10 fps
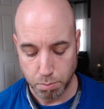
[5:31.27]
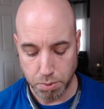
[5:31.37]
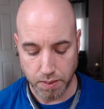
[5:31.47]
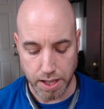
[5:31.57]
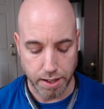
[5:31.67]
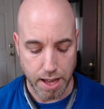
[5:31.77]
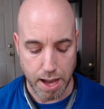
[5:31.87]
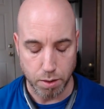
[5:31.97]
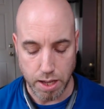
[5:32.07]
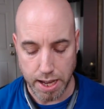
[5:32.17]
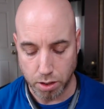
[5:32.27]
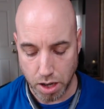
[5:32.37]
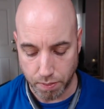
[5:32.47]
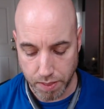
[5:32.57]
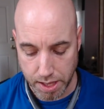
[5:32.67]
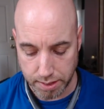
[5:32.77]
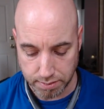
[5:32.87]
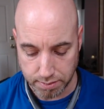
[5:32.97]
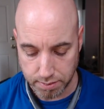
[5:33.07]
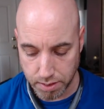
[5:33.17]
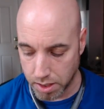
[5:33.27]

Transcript: but then I, I got this